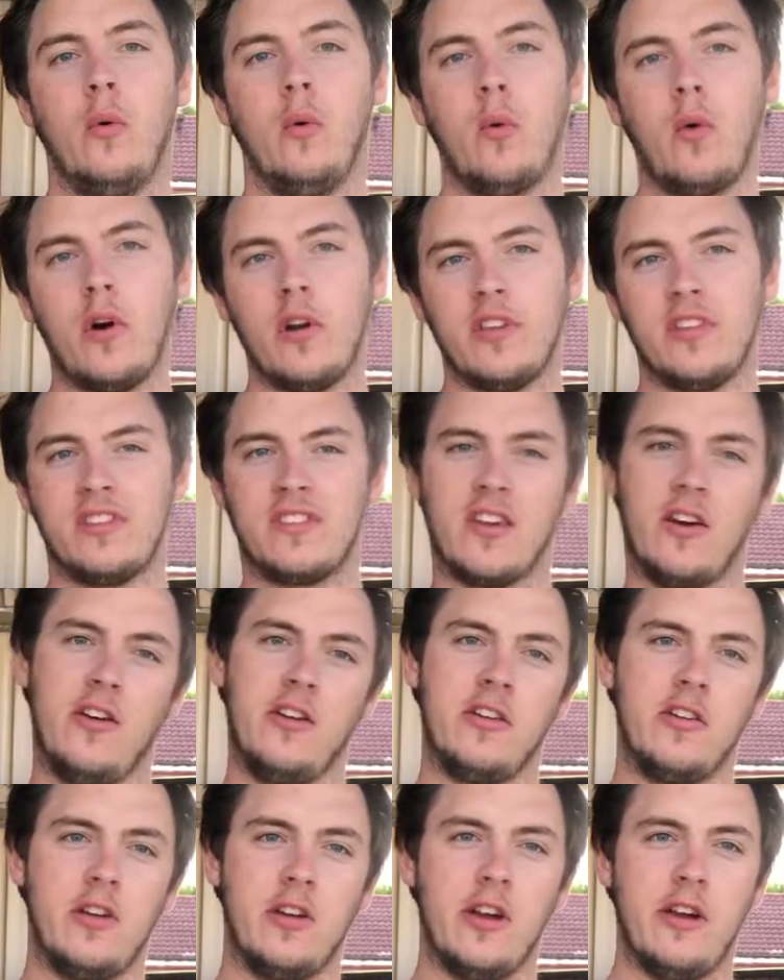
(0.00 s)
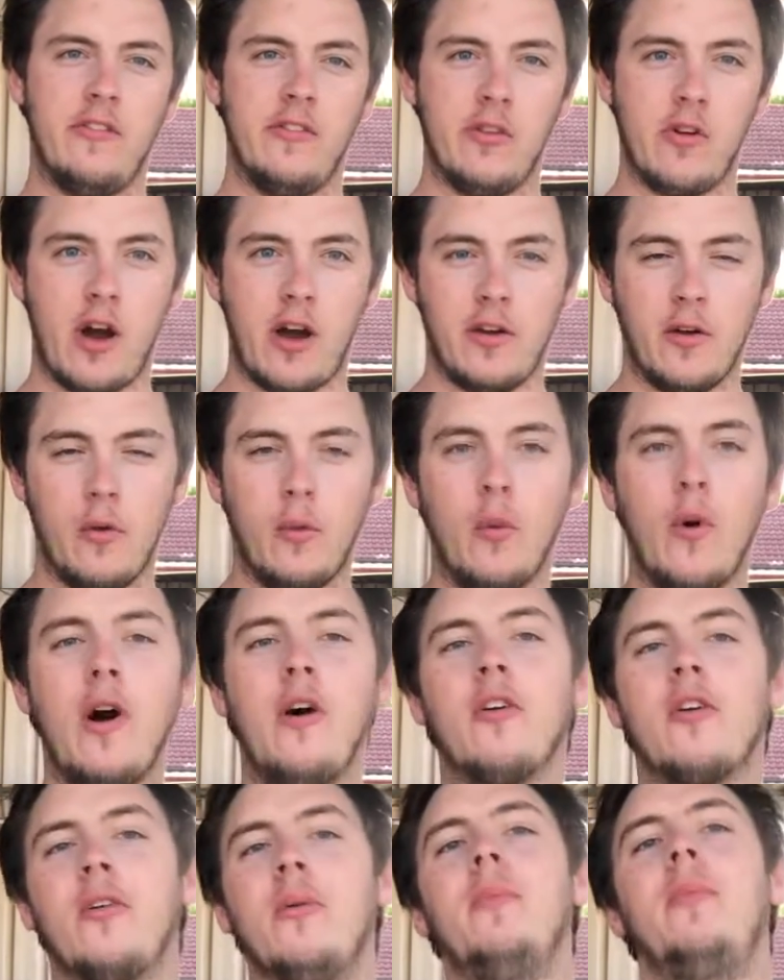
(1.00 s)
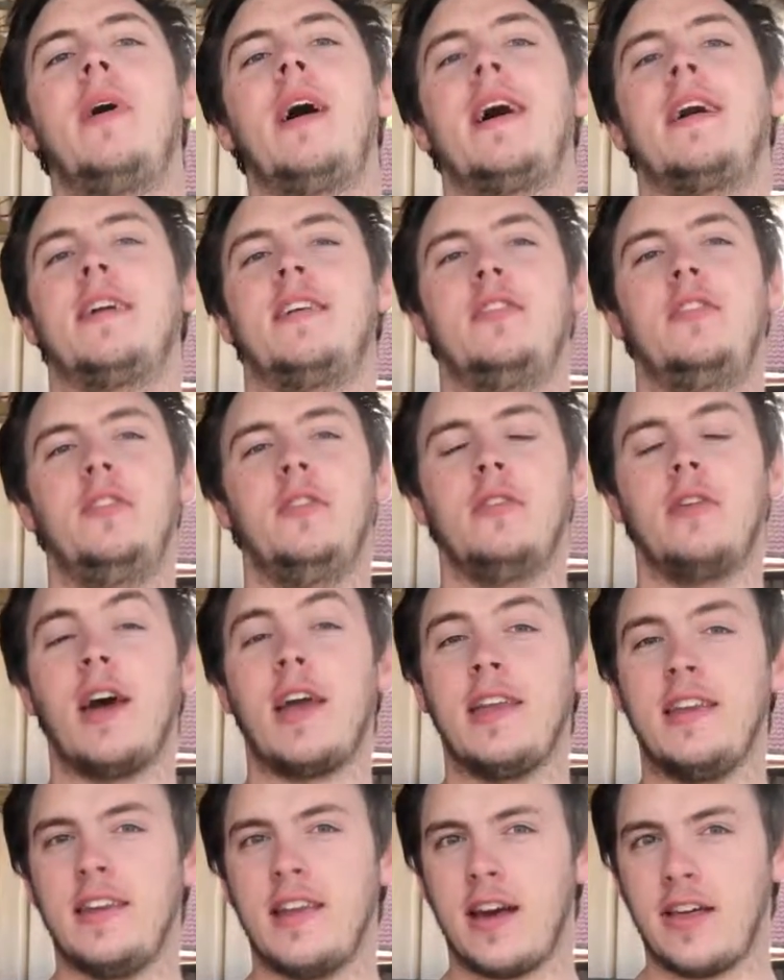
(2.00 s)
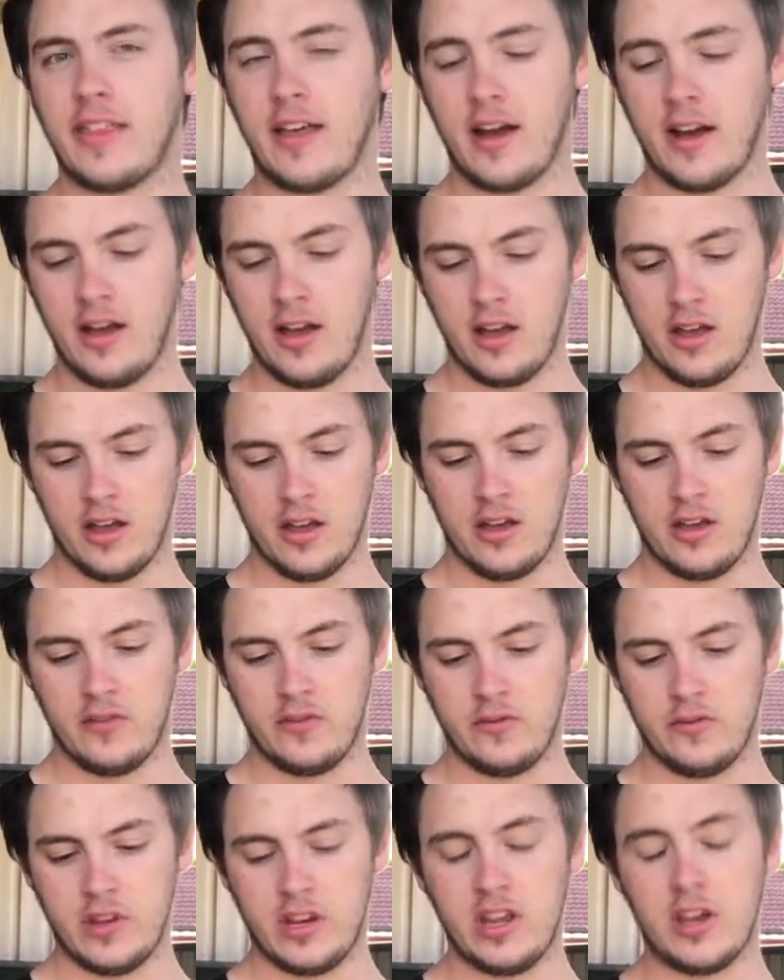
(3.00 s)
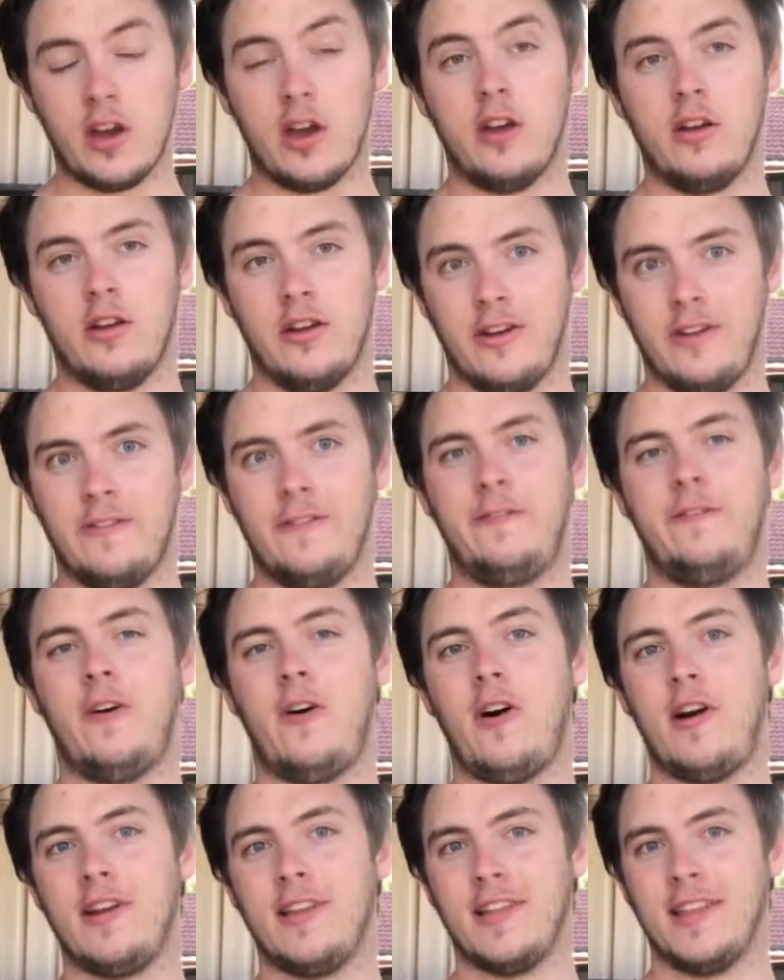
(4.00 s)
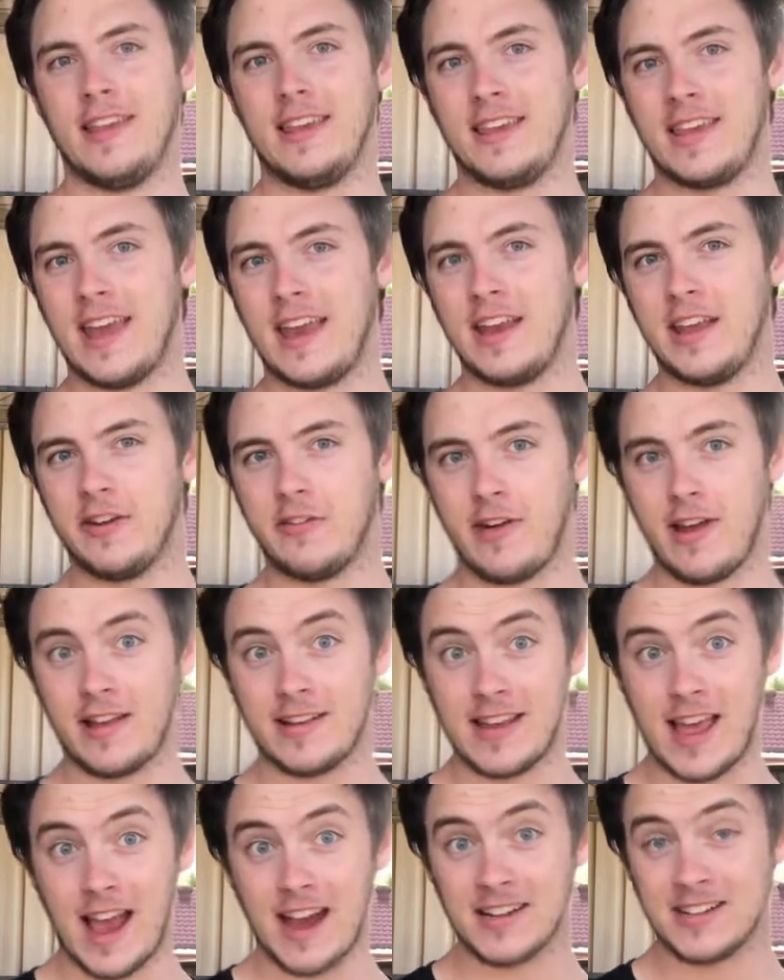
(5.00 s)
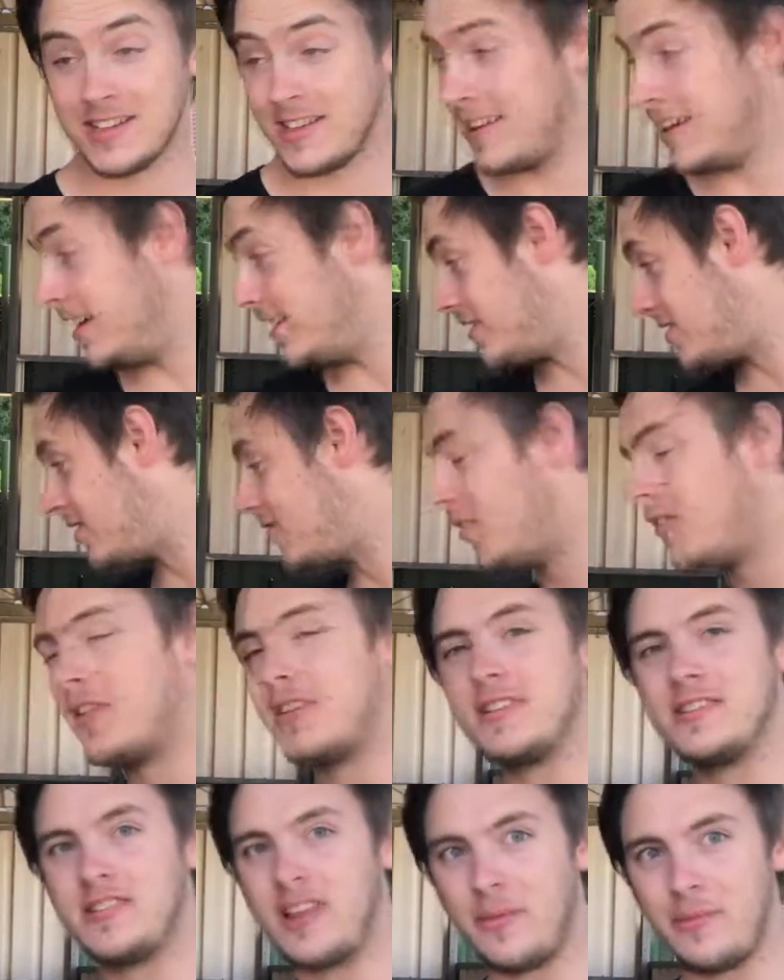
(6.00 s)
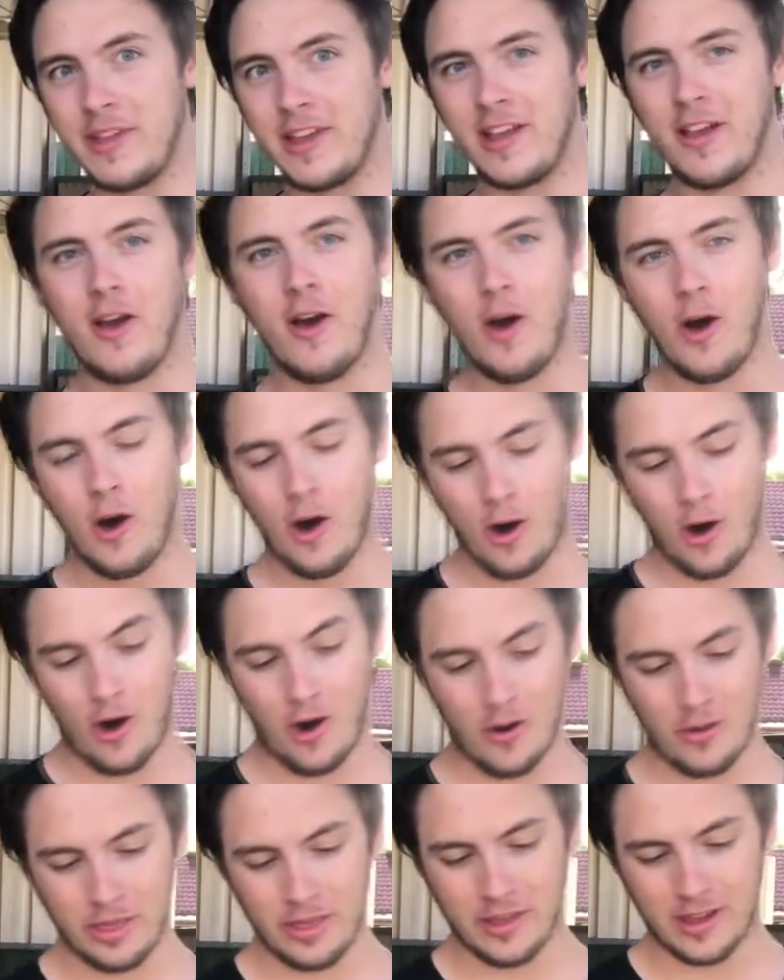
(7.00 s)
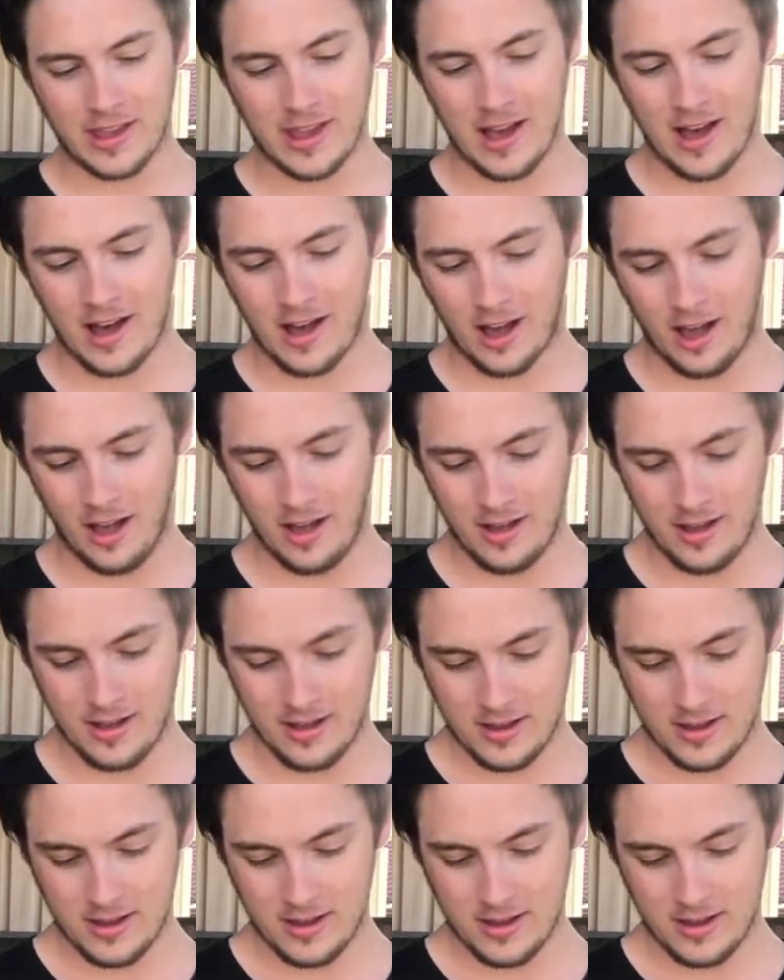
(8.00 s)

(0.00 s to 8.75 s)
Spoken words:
What is going on, everyone? Welcome back to another video. Finally getting around to actually installing something on the car.